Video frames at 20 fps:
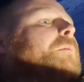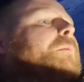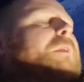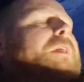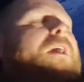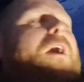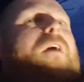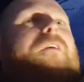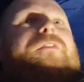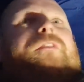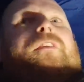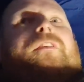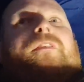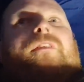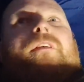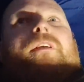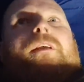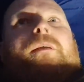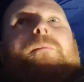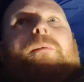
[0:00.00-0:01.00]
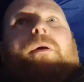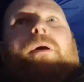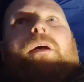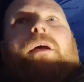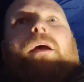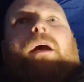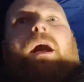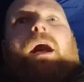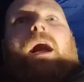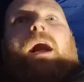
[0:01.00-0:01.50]
I'm gonna get off to sleep
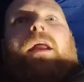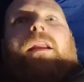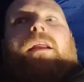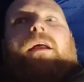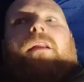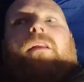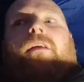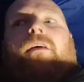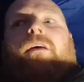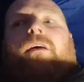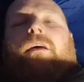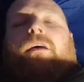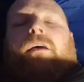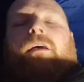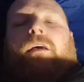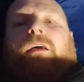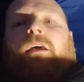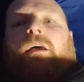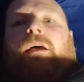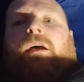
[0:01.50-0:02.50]
and I'll